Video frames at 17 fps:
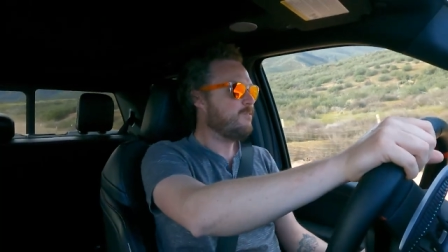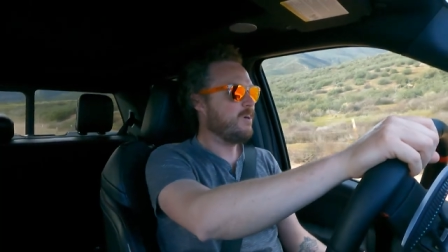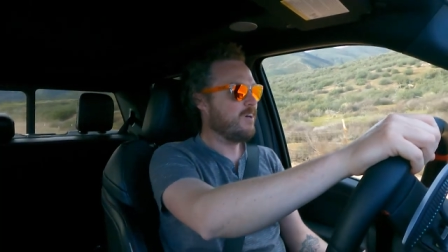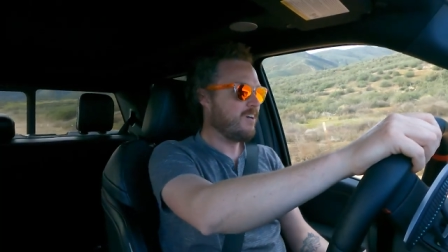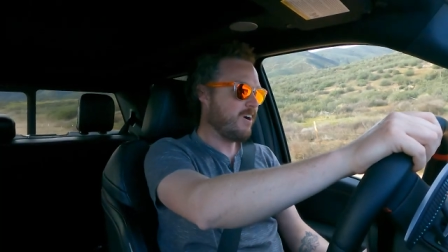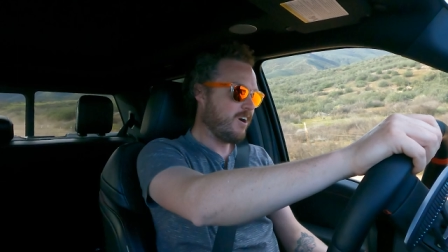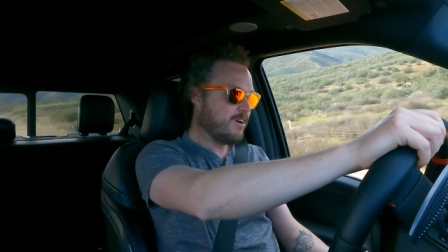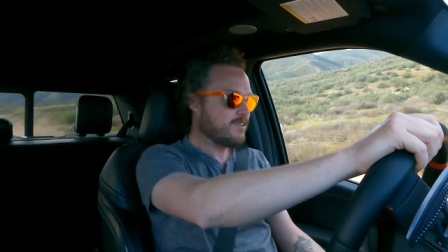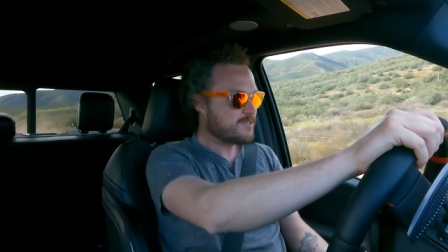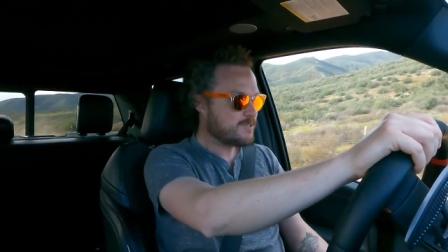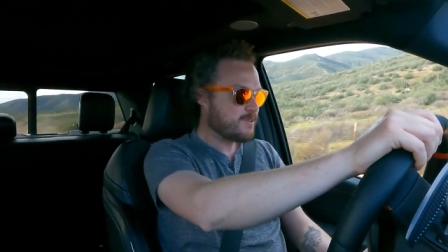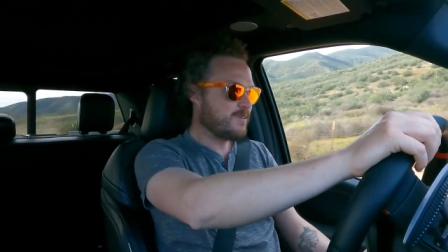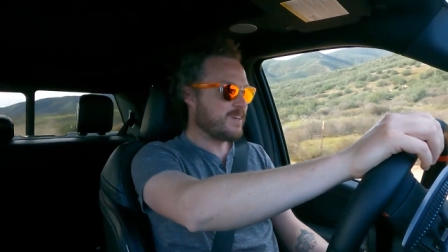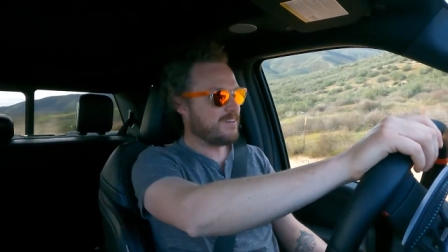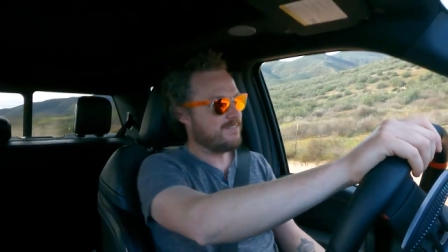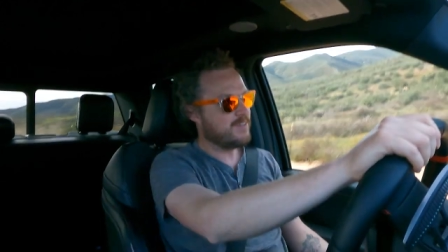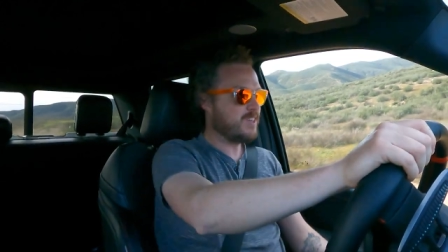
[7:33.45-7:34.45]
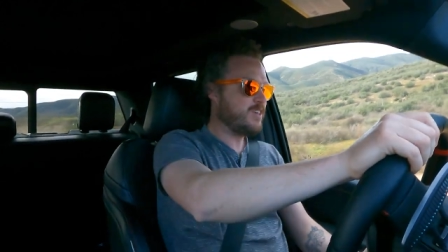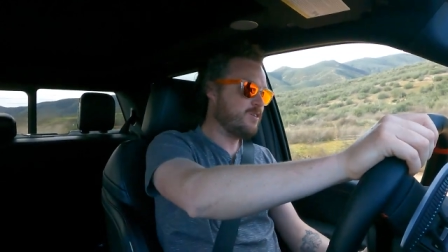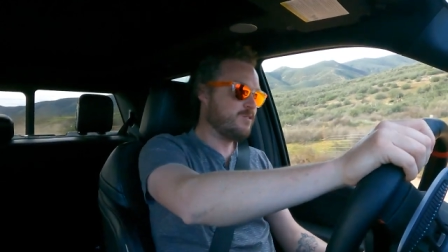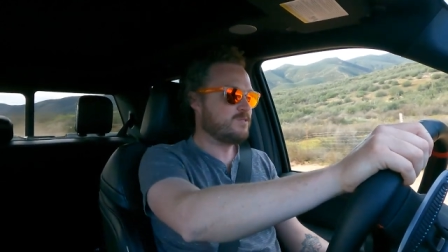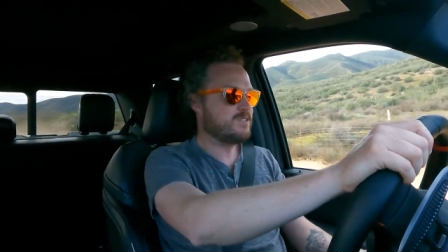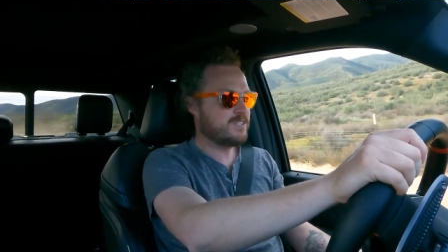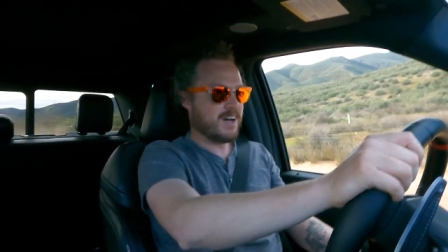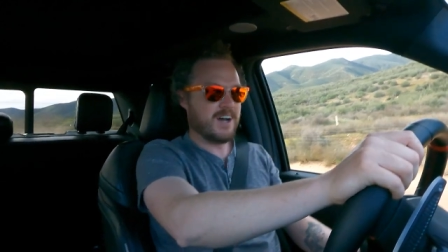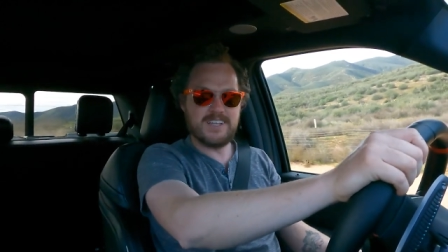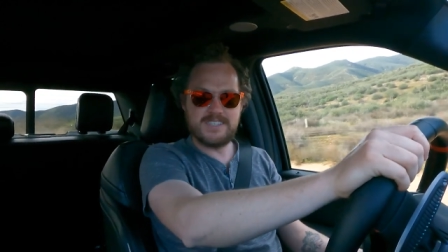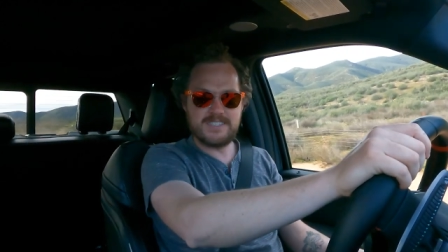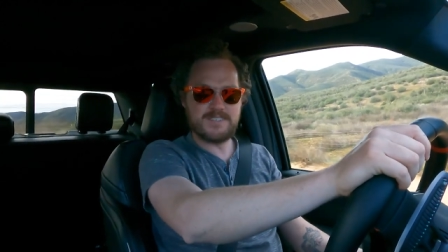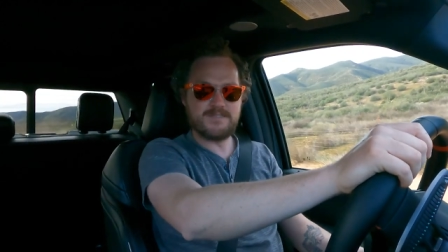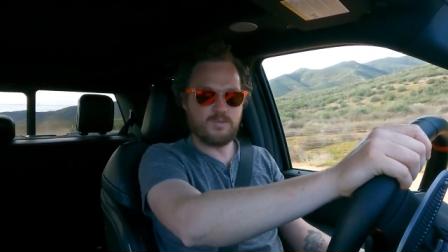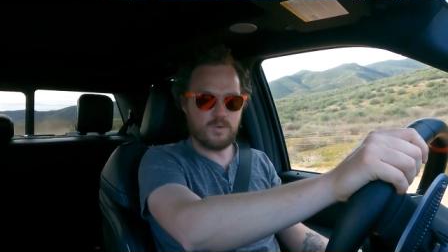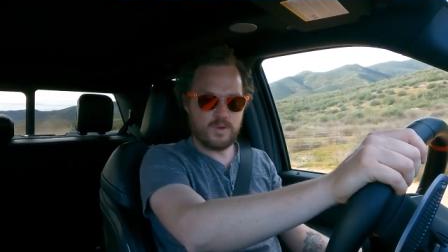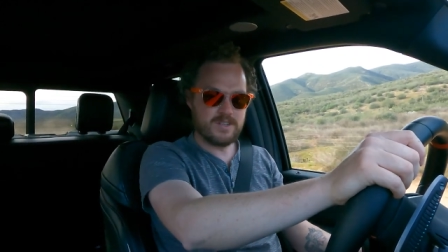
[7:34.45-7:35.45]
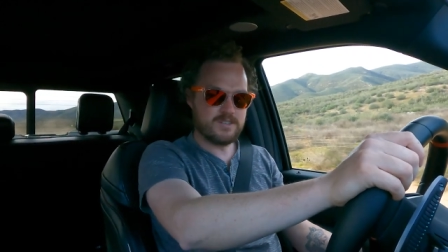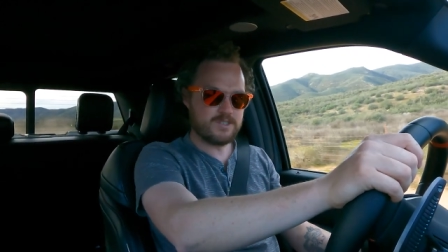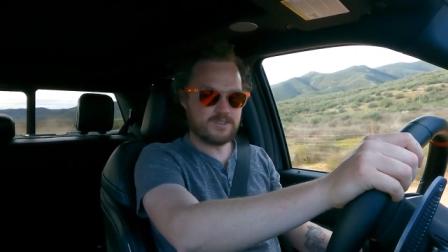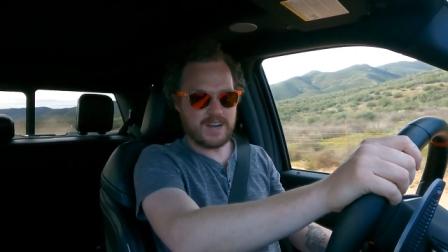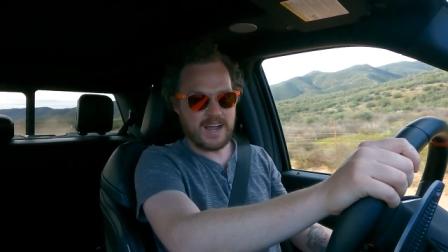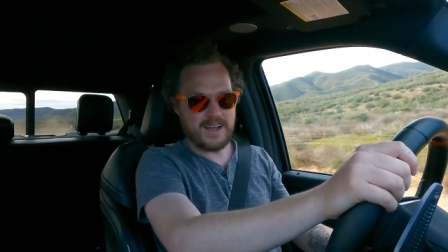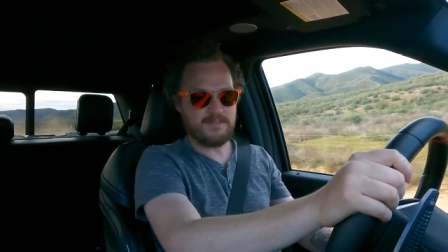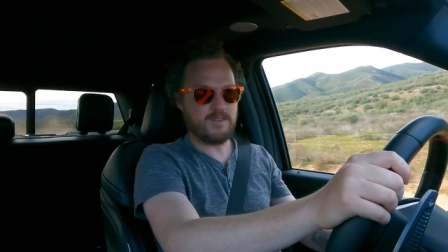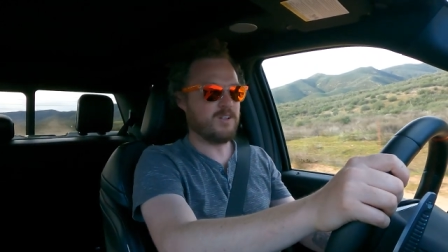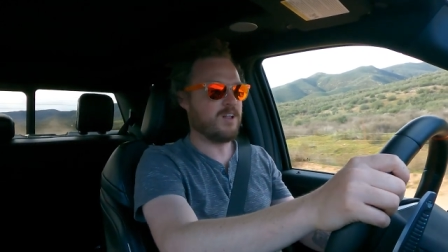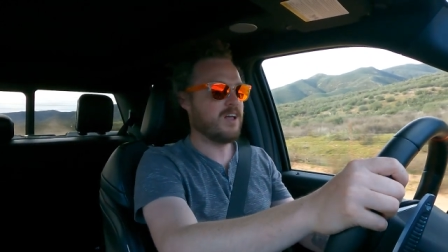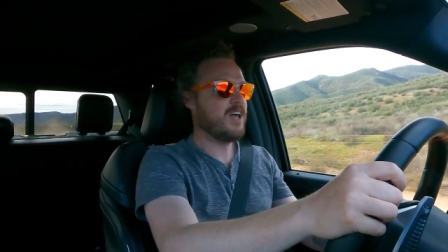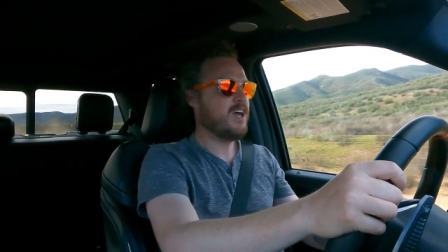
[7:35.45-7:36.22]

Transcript: while also giving you tons of wheel travel